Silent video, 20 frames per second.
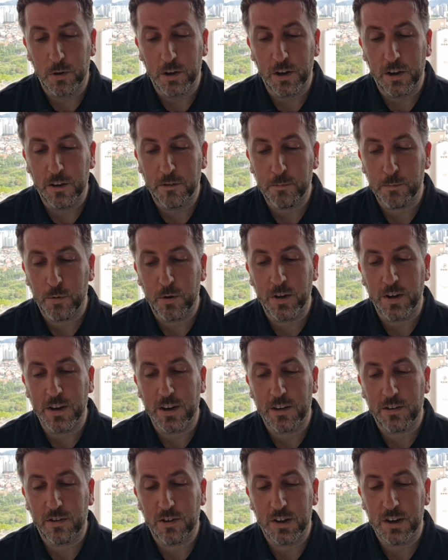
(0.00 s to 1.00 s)
is pretty
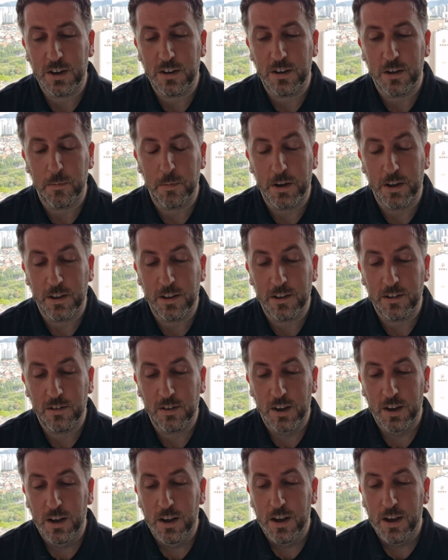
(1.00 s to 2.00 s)
excited about this.